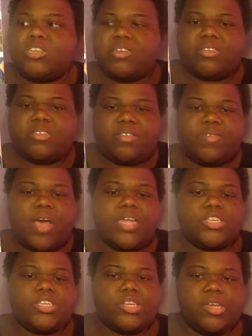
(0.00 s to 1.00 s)

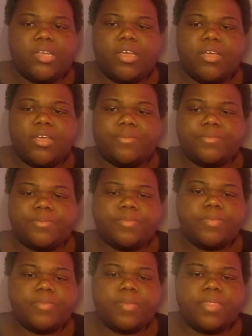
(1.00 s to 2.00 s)
justified cheating,
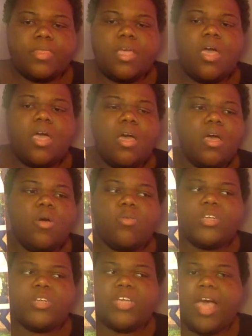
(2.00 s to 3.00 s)

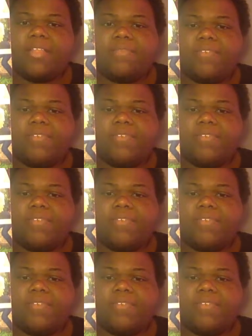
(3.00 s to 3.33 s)
which I